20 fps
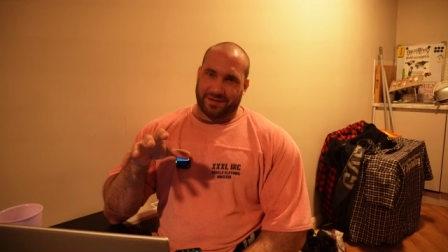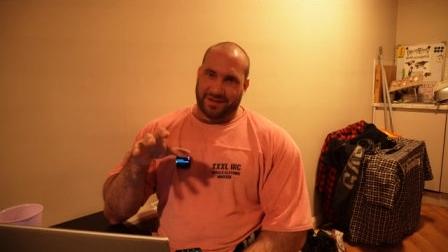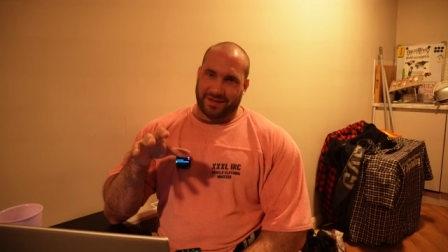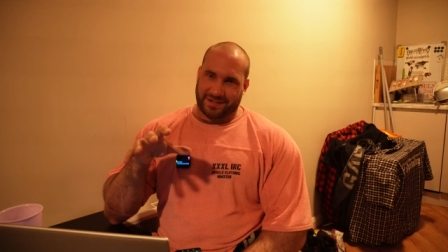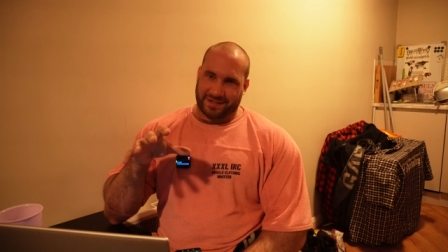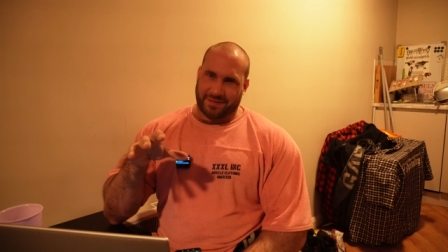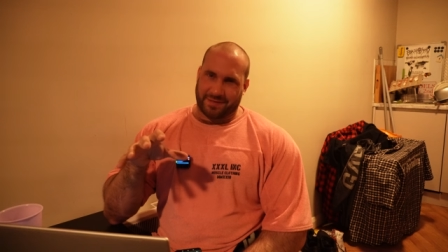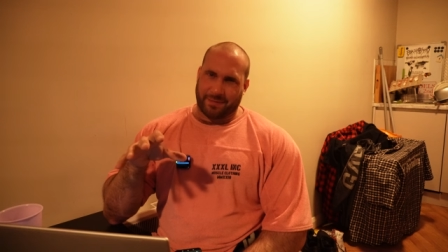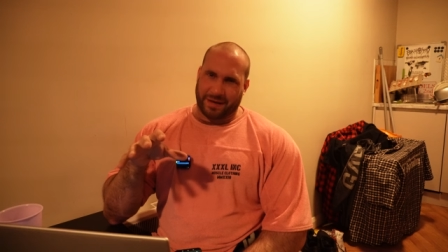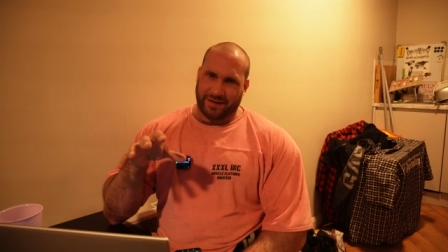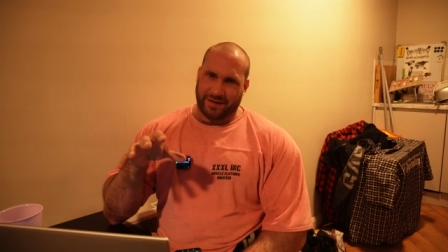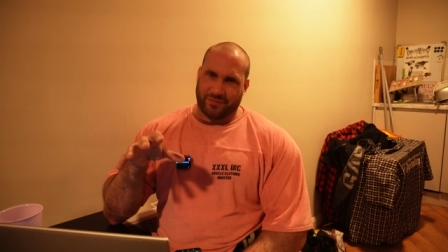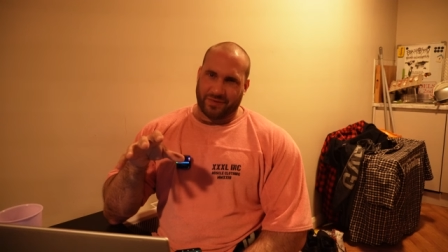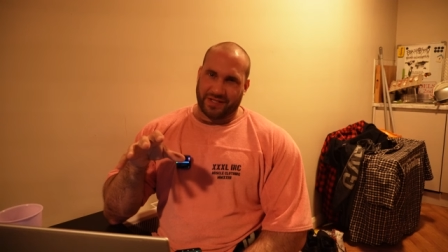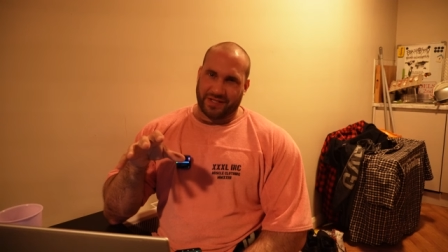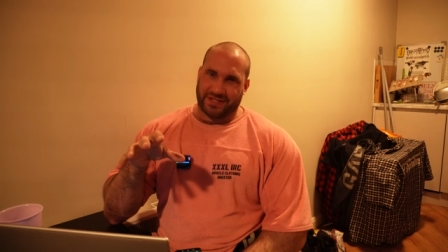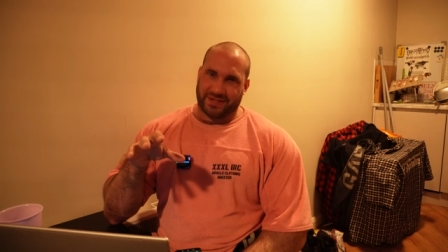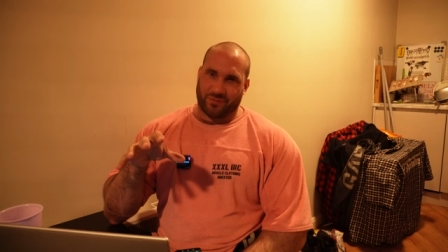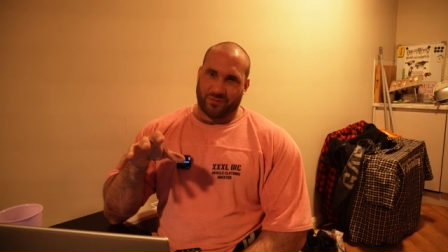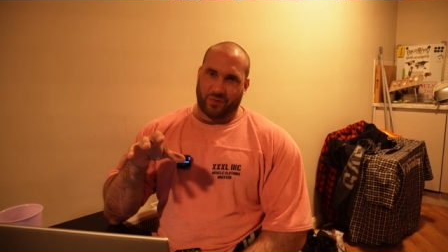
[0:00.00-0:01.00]
it's the main
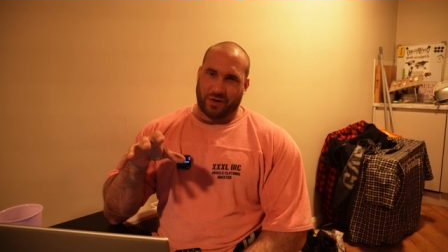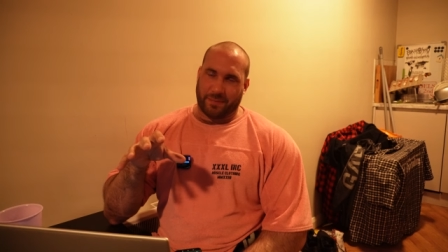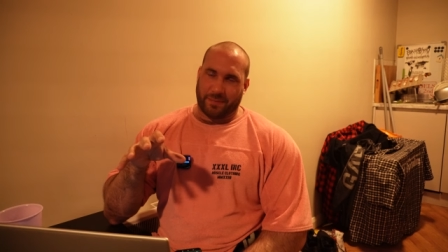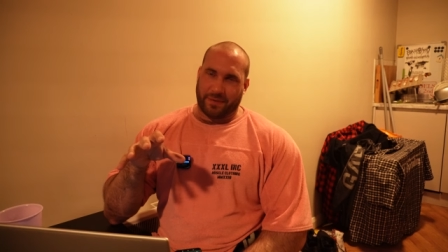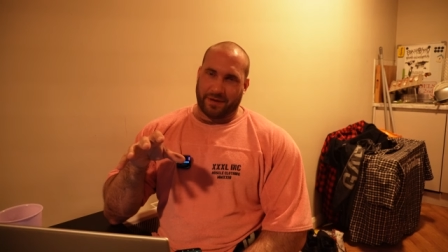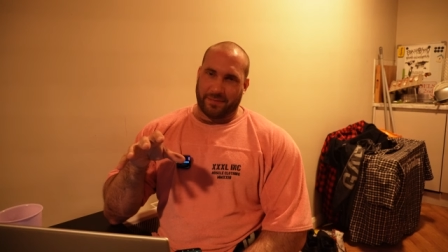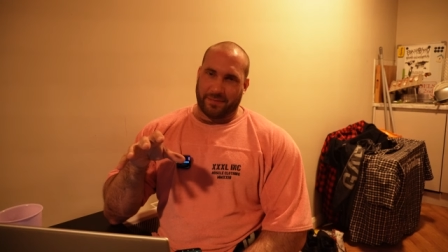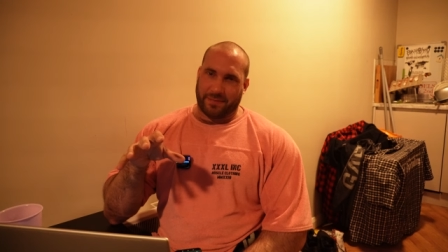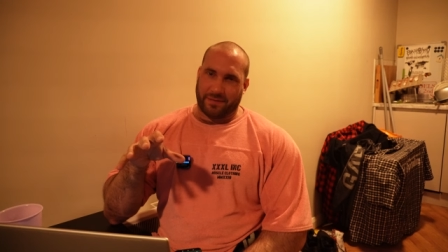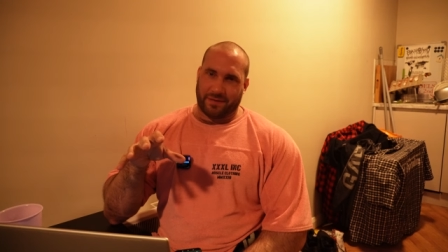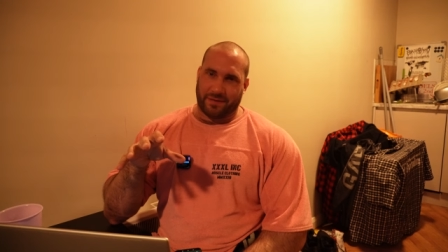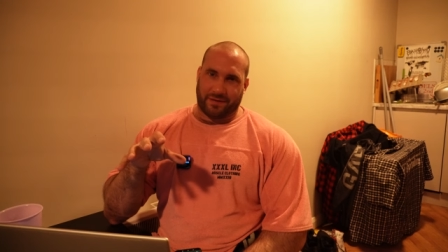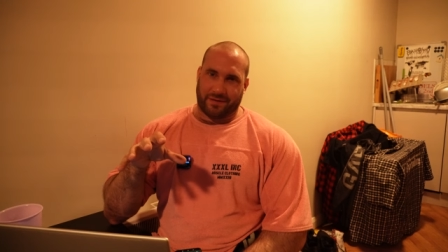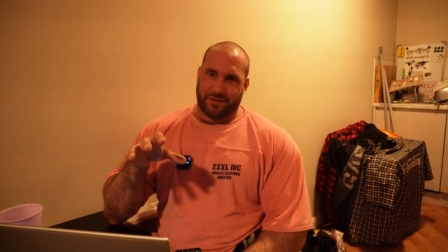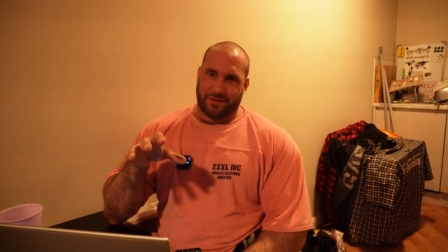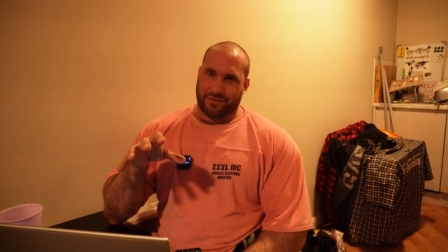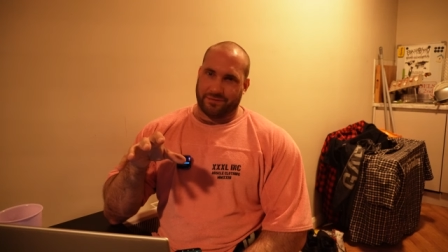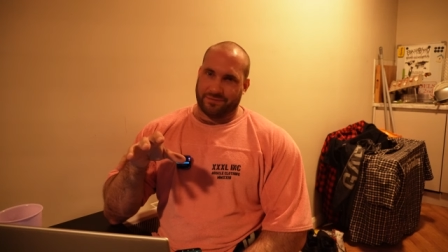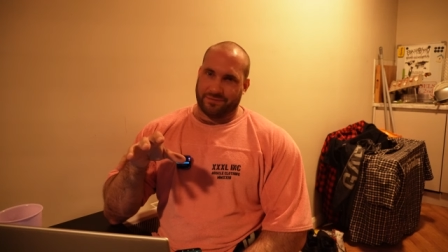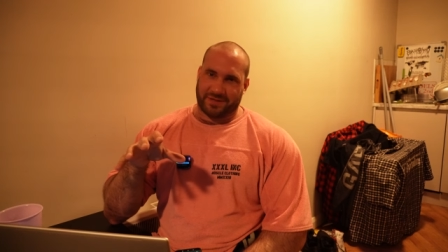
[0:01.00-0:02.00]
reason why people
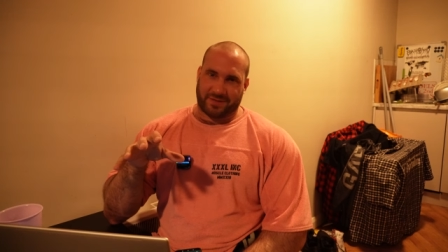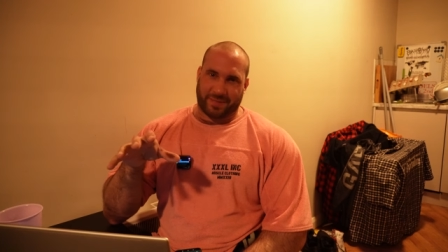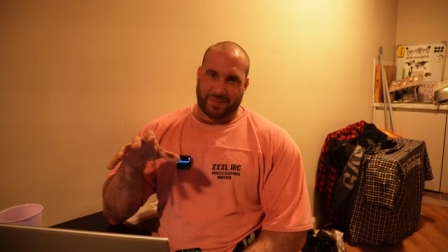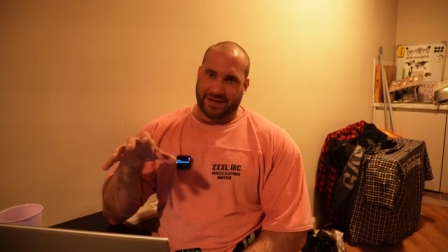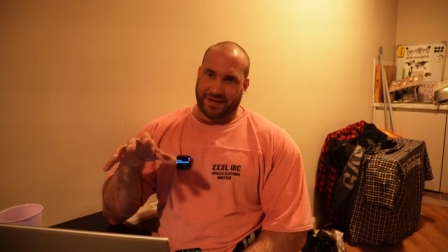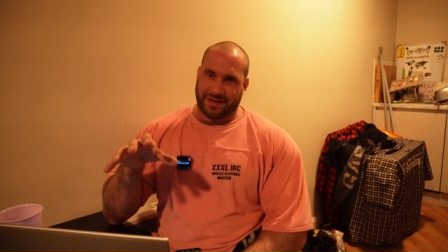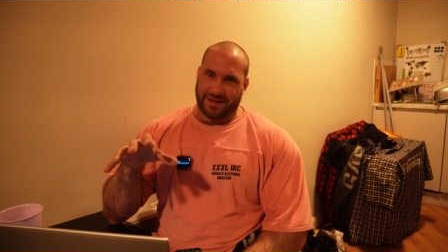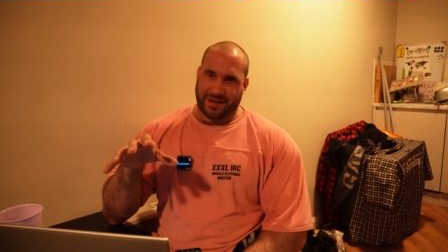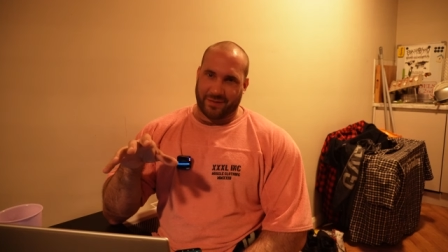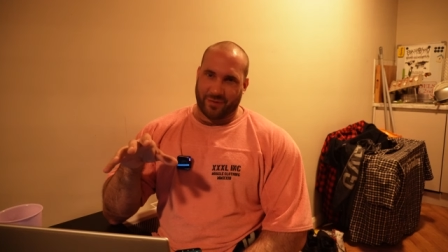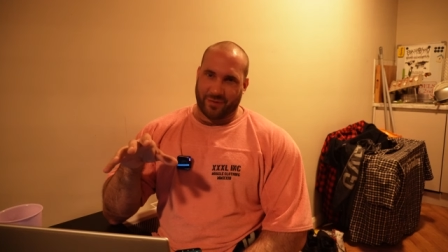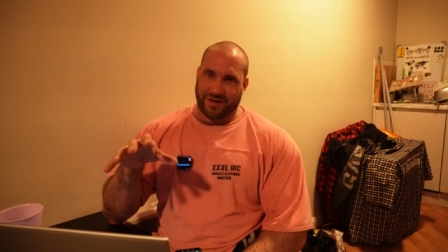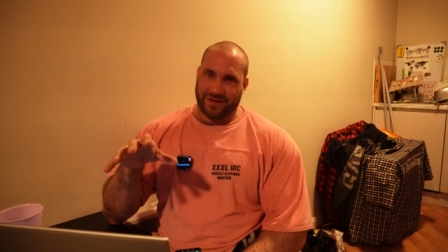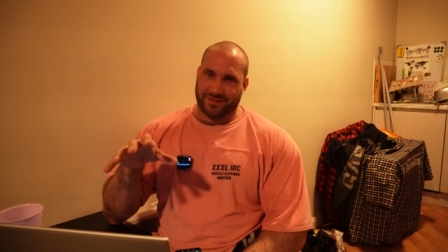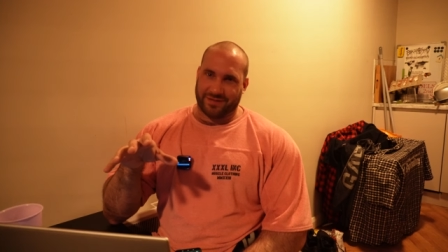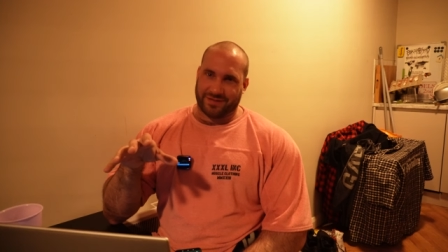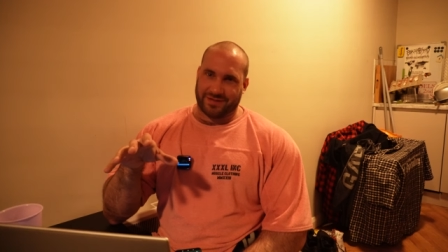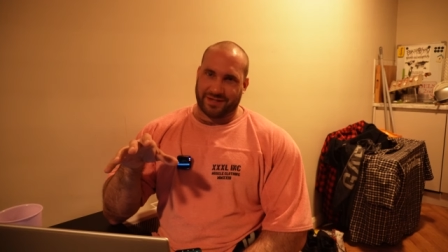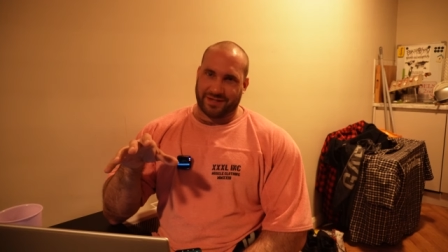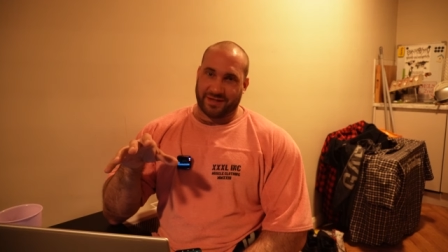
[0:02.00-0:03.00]
are spinning their
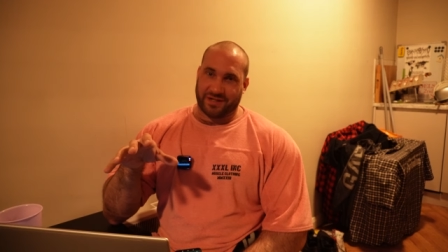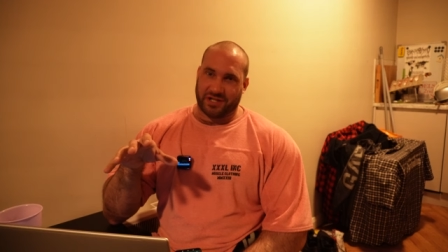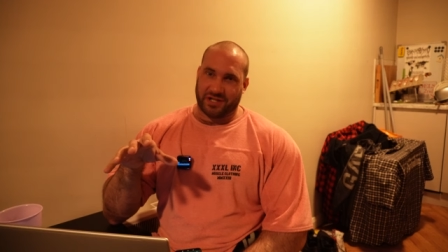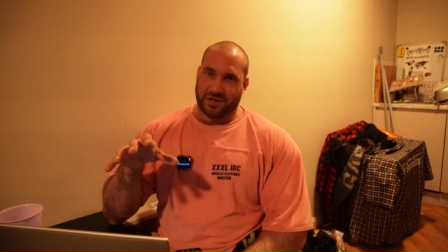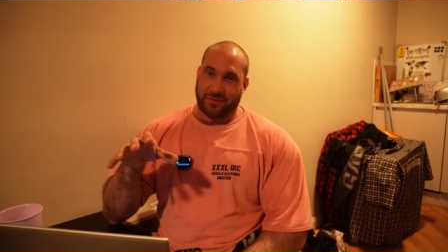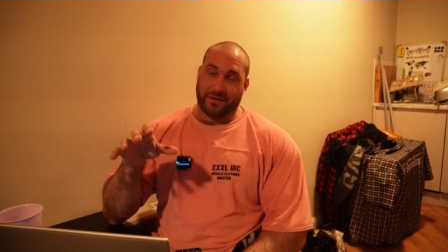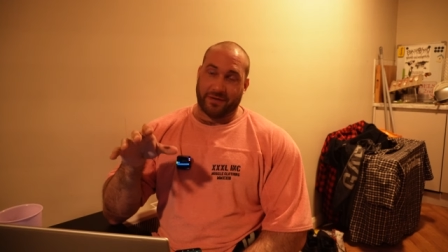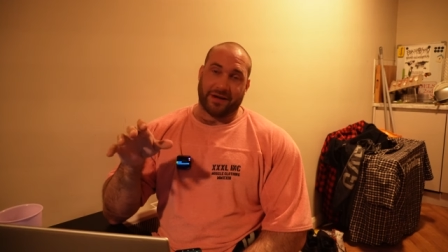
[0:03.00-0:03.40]
wheels in the gym,